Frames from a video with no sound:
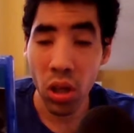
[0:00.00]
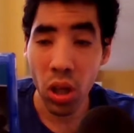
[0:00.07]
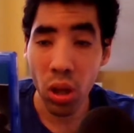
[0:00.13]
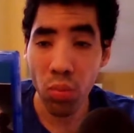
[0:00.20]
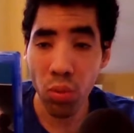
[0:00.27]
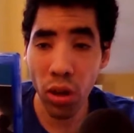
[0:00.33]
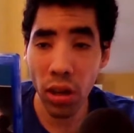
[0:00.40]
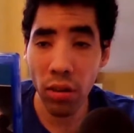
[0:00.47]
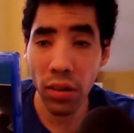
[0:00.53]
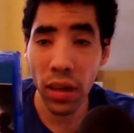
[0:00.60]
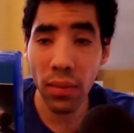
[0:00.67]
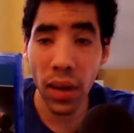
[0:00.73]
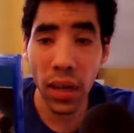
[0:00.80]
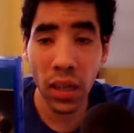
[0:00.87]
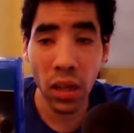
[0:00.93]

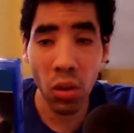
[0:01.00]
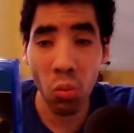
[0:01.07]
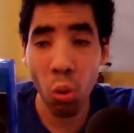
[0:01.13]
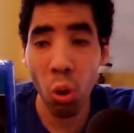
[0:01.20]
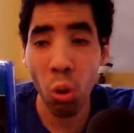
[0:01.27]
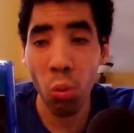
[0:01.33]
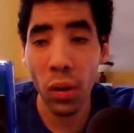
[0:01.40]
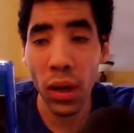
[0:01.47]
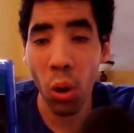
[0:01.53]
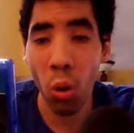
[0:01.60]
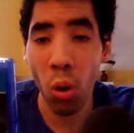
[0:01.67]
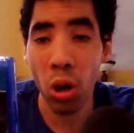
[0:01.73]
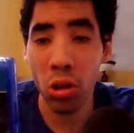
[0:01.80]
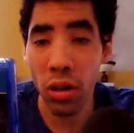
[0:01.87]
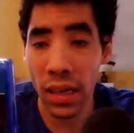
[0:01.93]
Completely reimagined an award-winning
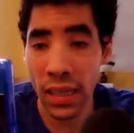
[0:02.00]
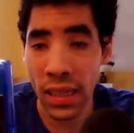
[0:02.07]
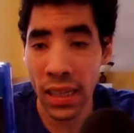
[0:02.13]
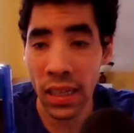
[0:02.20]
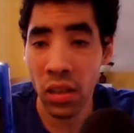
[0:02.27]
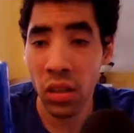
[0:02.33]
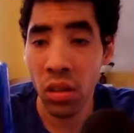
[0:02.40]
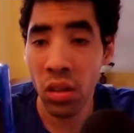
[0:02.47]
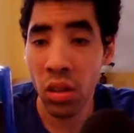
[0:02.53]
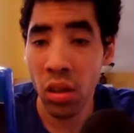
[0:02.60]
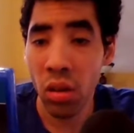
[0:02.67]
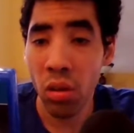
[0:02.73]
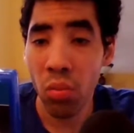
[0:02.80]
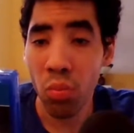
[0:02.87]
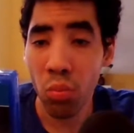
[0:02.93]
horror classic.
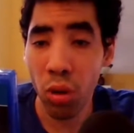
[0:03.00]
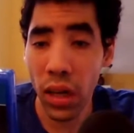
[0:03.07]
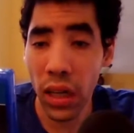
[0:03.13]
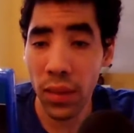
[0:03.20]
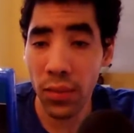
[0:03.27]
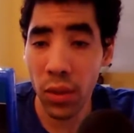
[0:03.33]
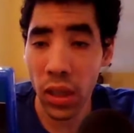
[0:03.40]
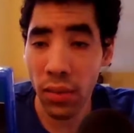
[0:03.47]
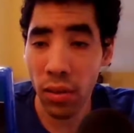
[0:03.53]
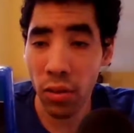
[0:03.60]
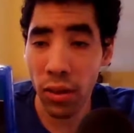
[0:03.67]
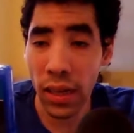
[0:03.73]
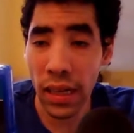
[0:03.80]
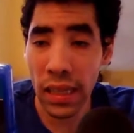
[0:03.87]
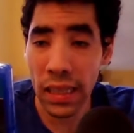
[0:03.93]
Playing in the
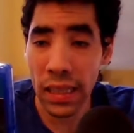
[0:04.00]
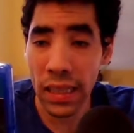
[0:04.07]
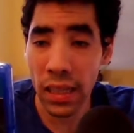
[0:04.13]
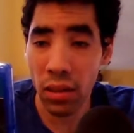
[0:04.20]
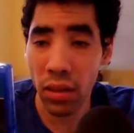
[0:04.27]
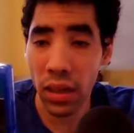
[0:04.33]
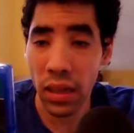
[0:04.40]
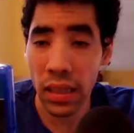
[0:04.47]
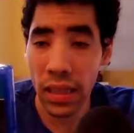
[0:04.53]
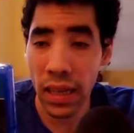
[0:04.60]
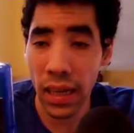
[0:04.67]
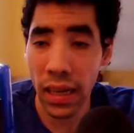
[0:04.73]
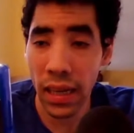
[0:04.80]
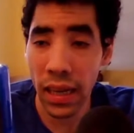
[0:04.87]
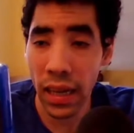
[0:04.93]
basement, Leon S
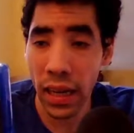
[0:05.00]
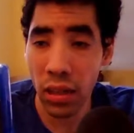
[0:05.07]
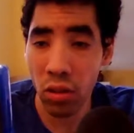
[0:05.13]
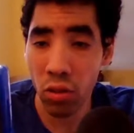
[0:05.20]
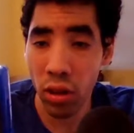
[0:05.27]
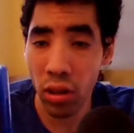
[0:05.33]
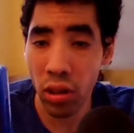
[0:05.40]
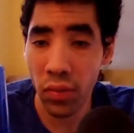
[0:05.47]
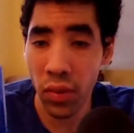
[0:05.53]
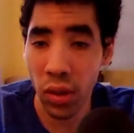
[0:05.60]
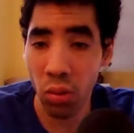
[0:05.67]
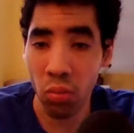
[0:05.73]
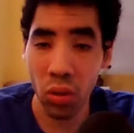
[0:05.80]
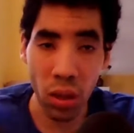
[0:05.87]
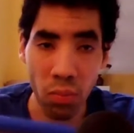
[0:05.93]
Kennedy and Claire
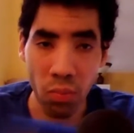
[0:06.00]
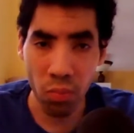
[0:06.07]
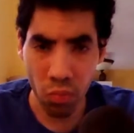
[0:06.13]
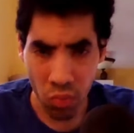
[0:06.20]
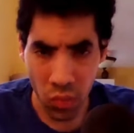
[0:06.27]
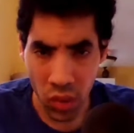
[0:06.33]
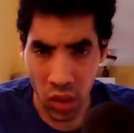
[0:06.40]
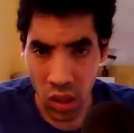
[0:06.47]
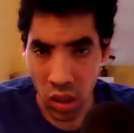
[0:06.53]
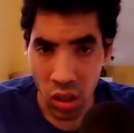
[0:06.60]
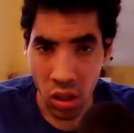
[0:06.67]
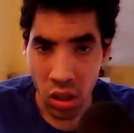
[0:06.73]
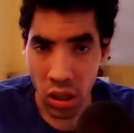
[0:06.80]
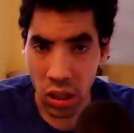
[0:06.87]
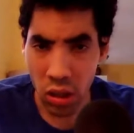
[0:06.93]
Redfield. Yep.
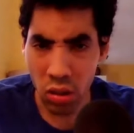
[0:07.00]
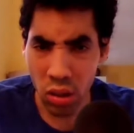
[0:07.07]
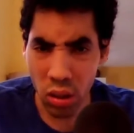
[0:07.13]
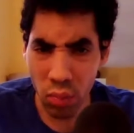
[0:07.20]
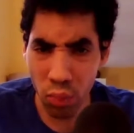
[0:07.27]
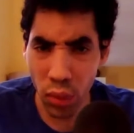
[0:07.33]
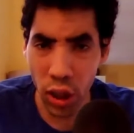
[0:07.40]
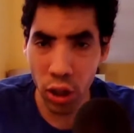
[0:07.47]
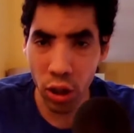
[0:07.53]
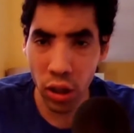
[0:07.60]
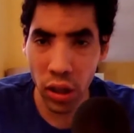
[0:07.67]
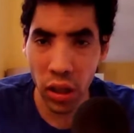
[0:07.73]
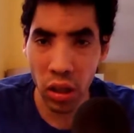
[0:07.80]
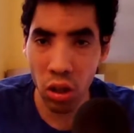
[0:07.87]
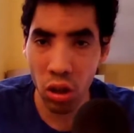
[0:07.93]

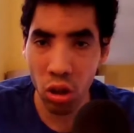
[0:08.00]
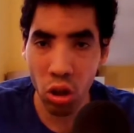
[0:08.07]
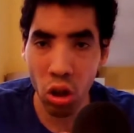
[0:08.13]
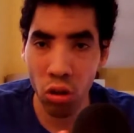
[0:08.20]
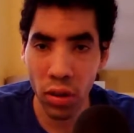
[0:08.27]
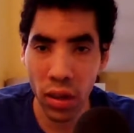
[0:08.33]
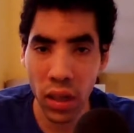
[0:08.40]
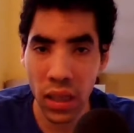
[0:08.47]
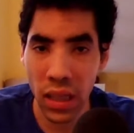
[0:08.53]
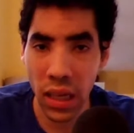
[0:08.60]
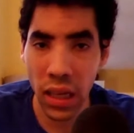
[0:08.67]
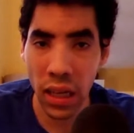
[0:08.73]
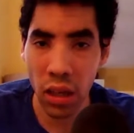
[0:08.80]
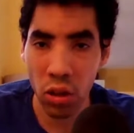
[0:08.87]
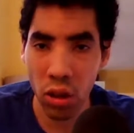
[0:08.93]
Basically, you're Leon S
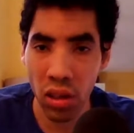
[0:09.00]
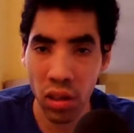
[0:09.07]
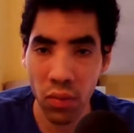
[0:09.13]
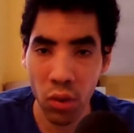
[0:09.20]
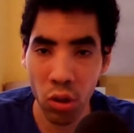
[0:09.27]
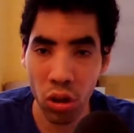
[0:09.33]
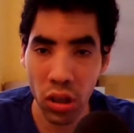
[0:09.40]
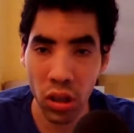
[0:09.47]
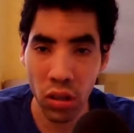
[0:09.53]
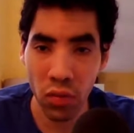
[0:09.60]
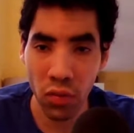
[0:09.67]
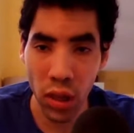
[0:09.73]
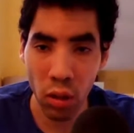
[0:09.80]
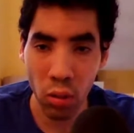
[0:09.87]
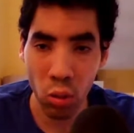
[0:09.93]
Kennedy and Claire Redfield trying to
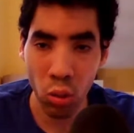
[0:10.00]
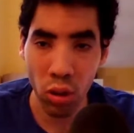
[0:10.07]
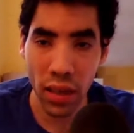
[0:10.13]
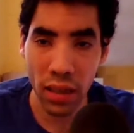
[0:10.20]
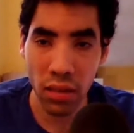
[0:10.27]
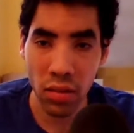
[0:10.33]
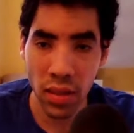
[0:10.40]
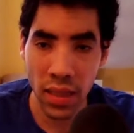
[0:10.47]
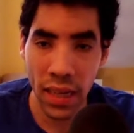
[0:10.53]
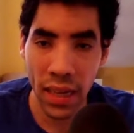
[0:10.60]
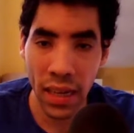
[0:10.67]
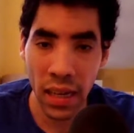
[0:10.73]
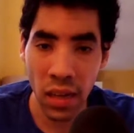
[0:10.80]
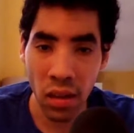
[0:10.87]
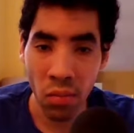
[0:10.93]
figure out what's going on in the
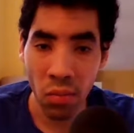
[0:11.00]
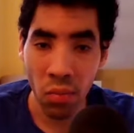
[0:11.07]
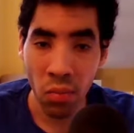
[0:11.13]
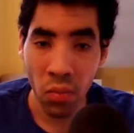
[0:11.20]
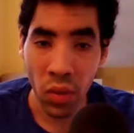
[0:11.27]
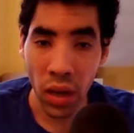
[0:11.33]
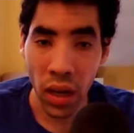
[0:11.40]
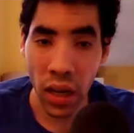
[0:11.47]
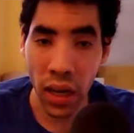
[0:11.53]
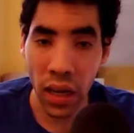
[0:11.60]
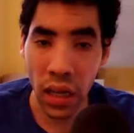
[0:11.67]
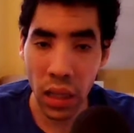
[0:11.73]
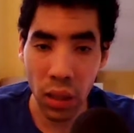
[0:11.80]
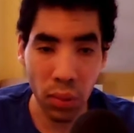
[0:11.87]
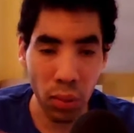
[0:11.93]
city.
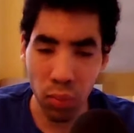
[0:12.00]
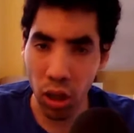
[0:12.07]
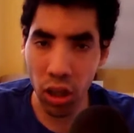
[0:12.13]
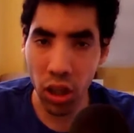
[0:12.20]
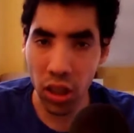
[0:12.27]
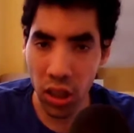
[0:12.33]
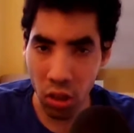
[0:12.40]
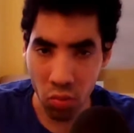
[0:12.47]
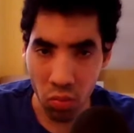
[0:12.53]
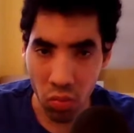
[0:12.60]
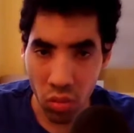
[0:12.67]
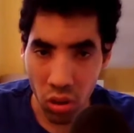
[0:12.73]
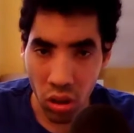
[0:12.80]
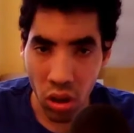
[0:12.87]
And that's a big partnership.